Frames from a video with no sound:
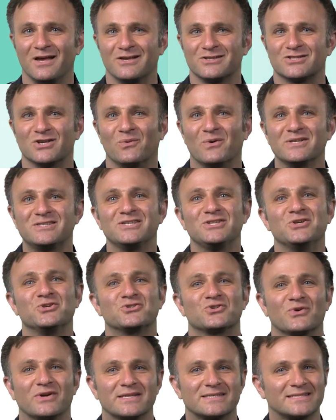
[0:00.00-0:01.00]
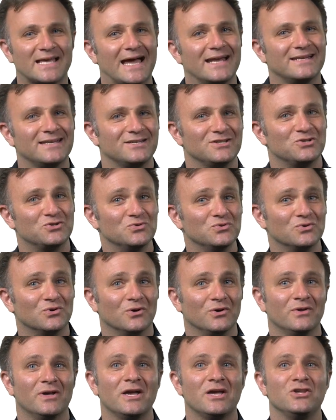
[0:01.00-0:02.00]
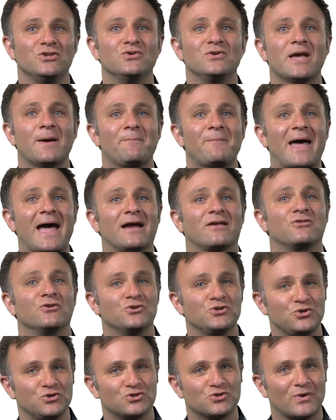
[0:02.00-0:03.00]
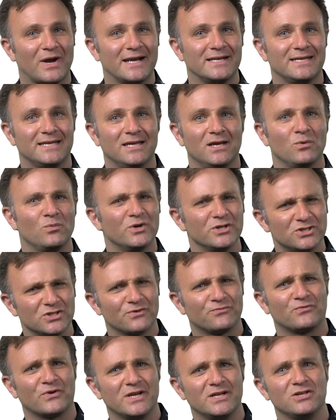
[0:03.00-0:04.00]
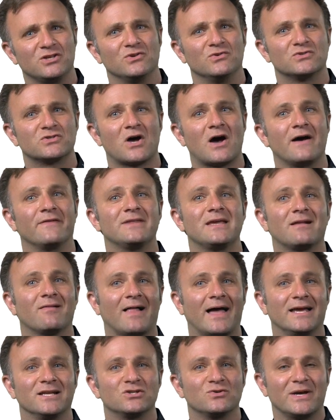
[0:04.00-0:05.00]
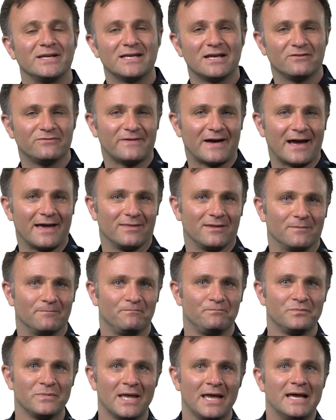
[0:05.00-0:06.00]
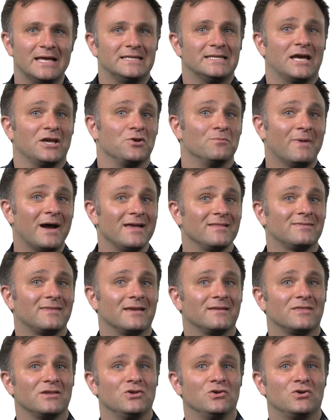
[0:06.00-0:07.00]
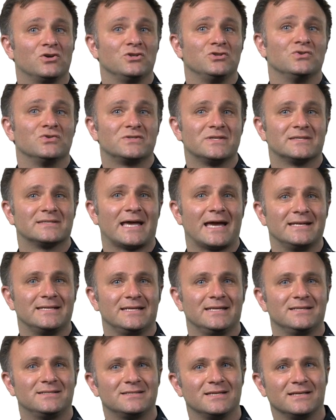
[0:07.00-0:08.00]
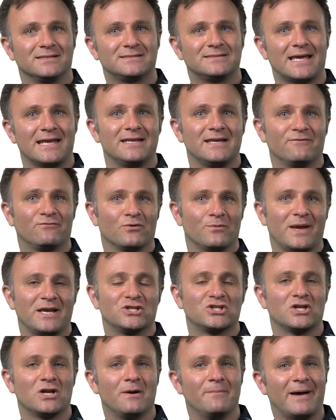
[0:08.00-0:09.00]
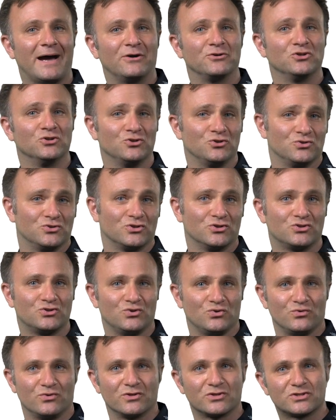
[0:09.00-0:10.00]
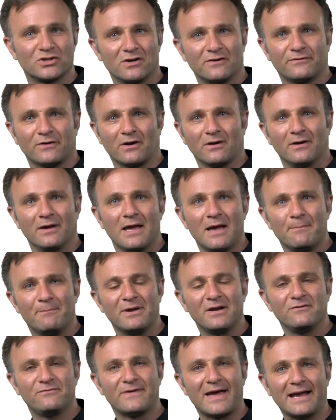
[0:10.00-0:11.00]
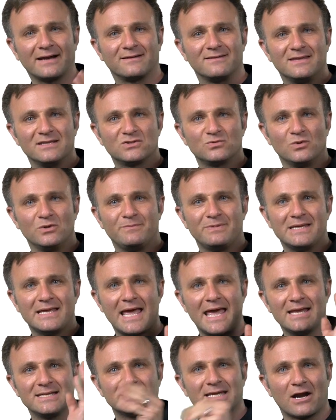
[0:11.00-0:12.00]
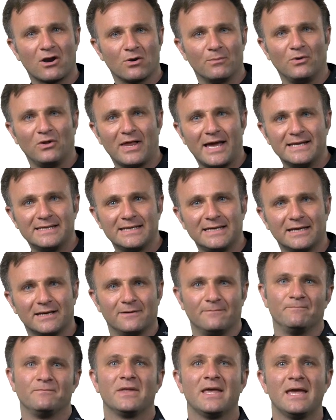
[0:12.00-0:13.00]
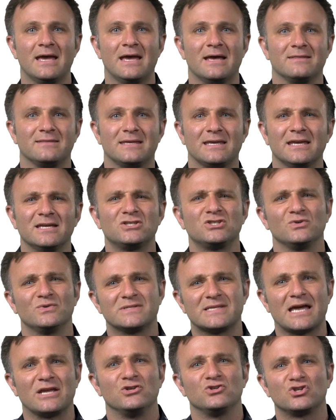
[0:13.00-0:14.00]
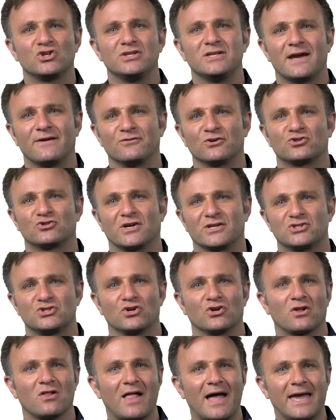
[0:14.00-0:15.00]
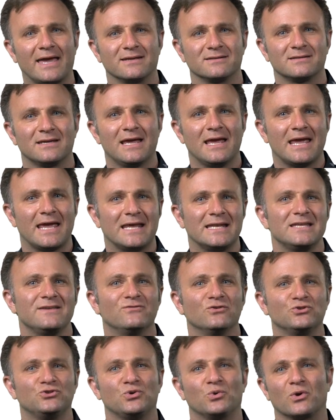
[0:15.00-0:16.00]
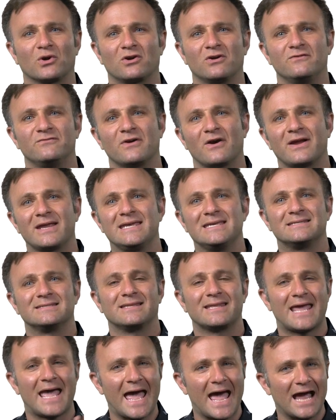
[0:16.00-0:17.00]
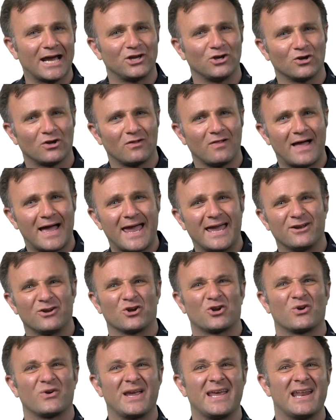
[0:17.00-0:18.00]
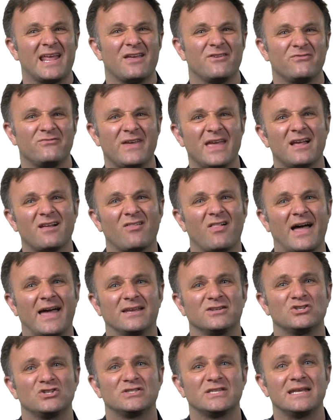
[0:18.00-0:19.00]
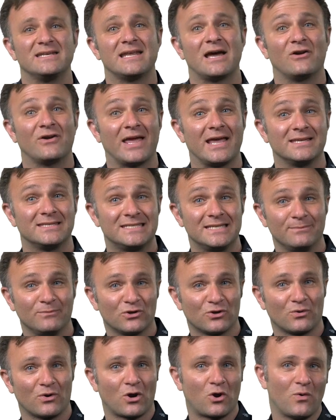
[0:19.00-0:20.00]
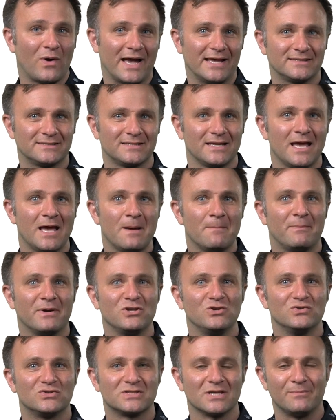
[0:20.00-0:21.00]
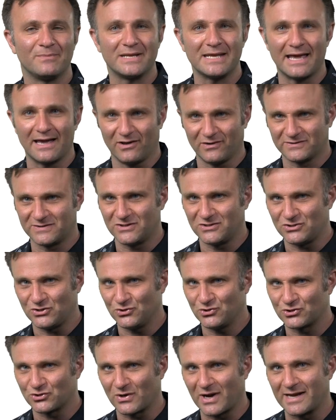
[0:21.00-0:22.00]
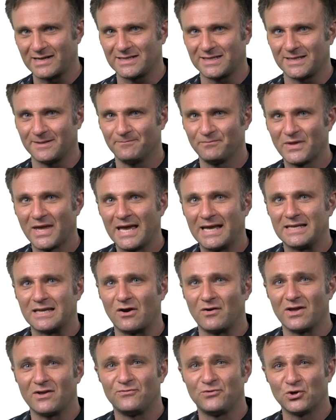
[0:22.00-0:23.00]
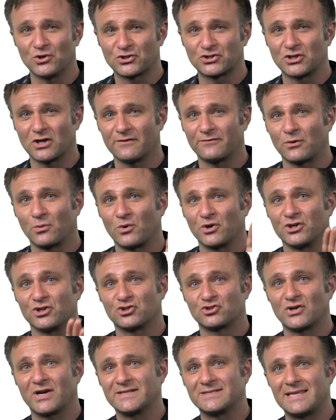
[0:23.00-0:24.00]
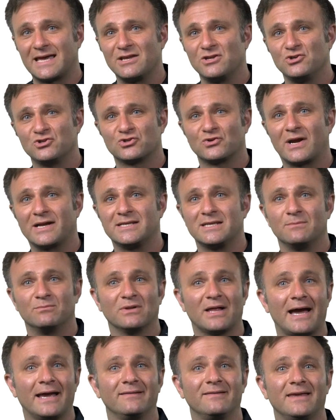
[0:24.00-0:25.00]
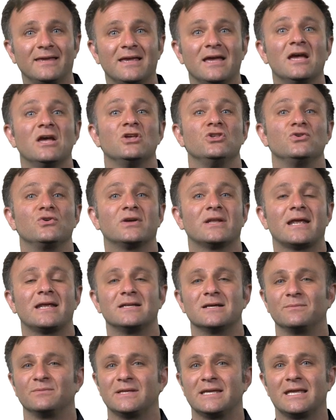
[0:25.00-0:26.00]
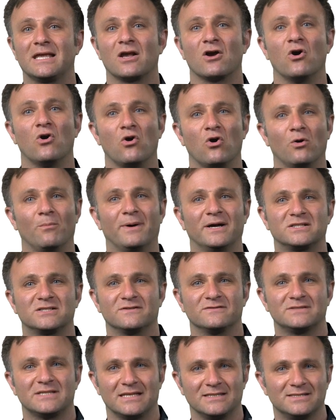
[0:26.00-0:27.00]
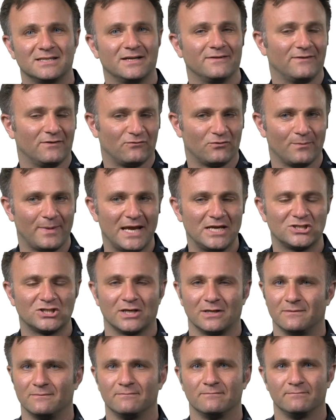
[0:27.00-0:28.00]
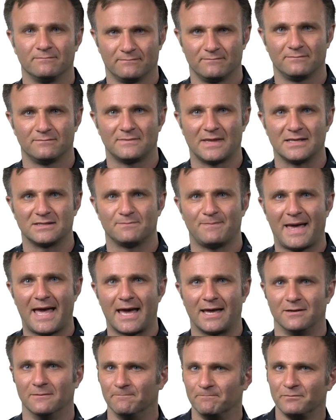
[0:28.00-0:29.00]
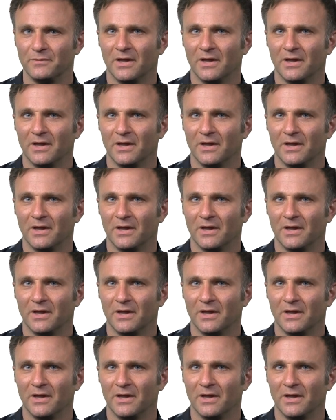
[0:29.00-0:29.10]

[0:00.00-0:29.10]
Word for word: So once a user is signed into Google, you get back their user I D, which you're free to use on the client to identify them. Now you might think that you could use this I D to send information about your user to the server, but in fact this would be a terrible idea. The issue is that you should never trust your client. An evildoer could very easily hack your client or create a fake client to send down a similar request, but use somebody else's user I D. Now if your server were to trust that user I D blindly, you could end up leaking a whole bunch of sensitive information. That's bad.